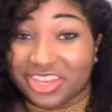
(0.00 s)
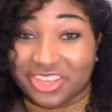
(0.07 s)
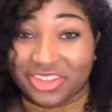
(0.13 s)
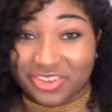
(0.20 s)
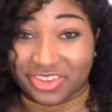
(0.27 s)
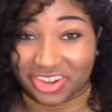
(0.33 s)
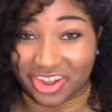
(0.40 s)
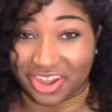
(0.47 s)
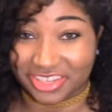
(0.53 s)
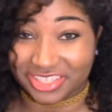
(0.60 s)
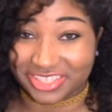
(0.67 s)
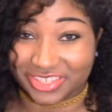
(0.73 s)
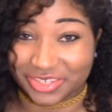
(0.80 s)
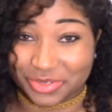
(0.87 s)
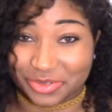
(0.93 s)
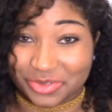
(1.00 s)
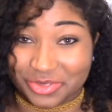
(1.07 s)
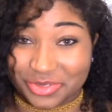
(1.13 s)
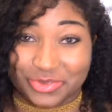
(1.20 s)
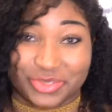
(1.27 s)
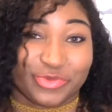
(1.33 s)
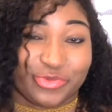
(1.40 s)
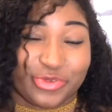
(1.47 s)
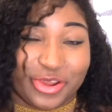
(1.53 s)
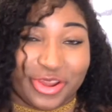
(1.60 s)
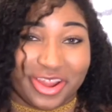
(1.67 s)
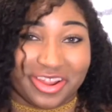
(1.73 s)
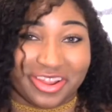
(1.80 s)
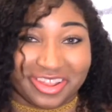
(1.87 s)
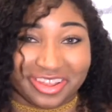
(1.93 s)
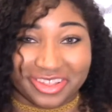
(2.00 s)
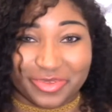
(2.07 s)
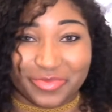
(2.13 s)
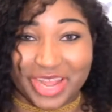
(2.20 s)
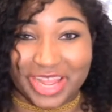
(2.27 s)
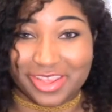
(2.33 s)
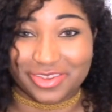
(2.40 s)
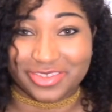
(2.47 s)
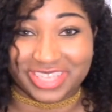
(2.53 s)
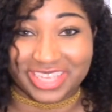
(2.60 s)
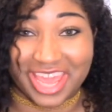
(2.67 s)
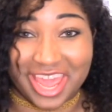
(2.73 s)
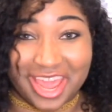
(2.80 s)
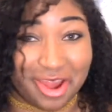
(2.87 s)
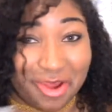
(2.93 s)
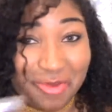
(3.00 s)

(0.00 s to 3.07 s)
You can also do temporary hair color by using hair